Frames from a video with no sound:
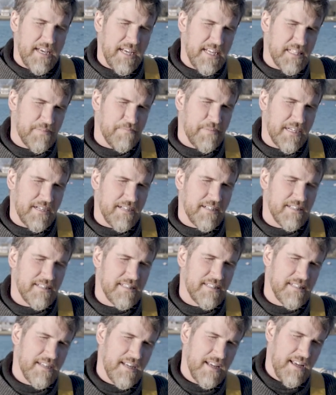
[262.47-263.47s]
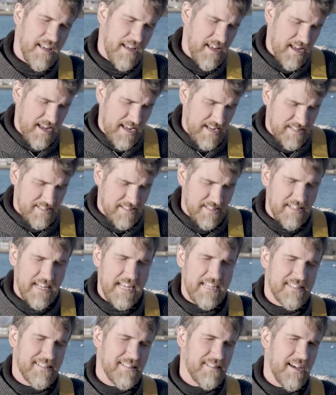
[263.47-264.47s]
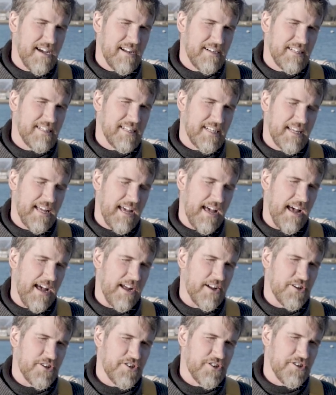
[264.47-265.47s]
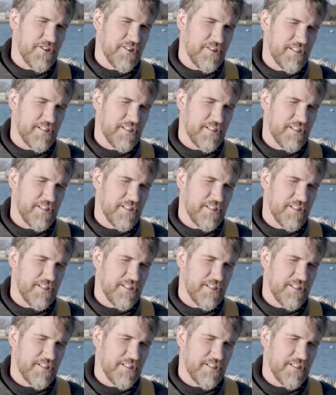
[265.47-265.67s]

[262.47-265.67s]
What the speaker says: is because it's less likely to catch.